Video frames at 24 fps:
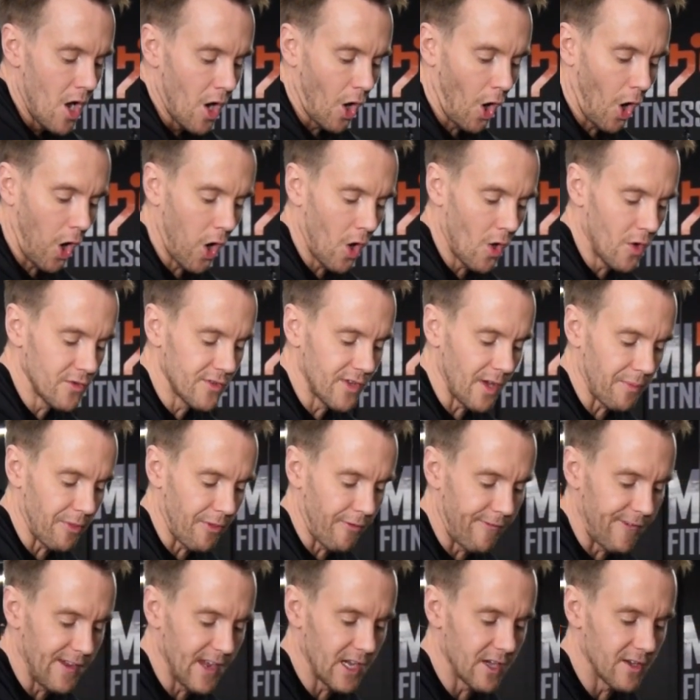close up the
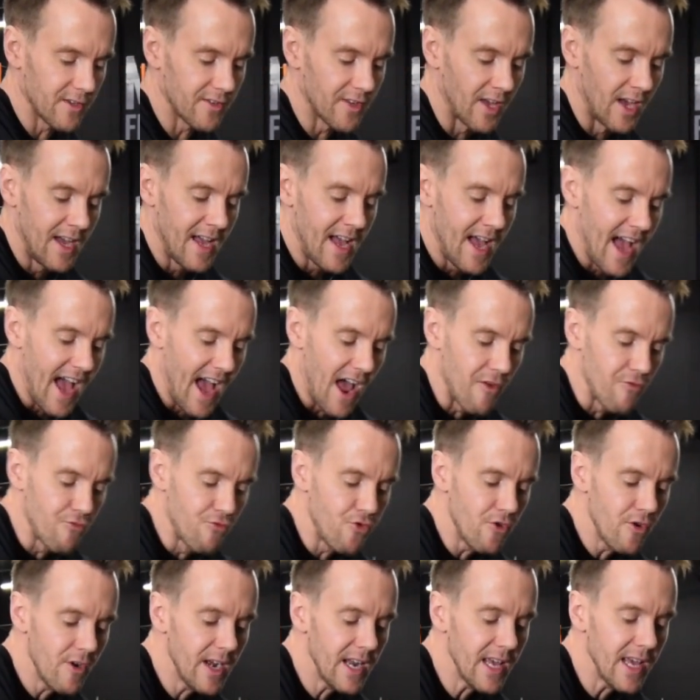fingers and
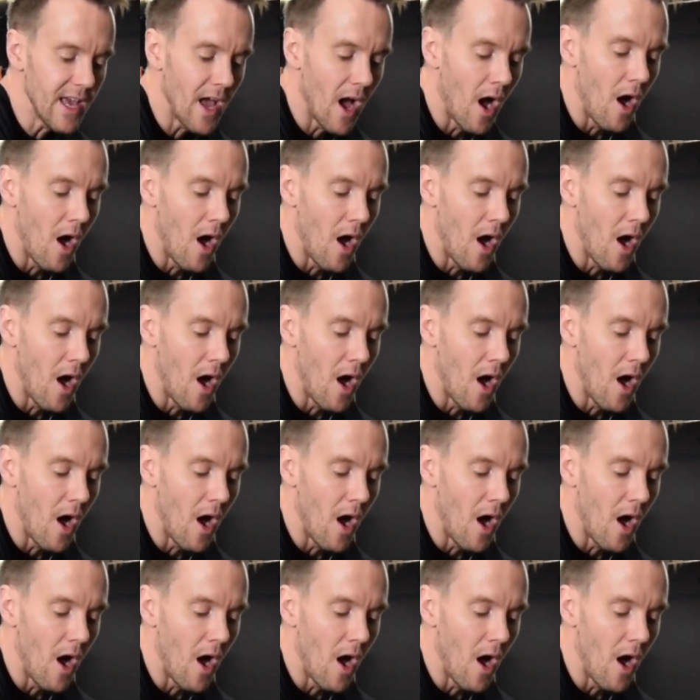really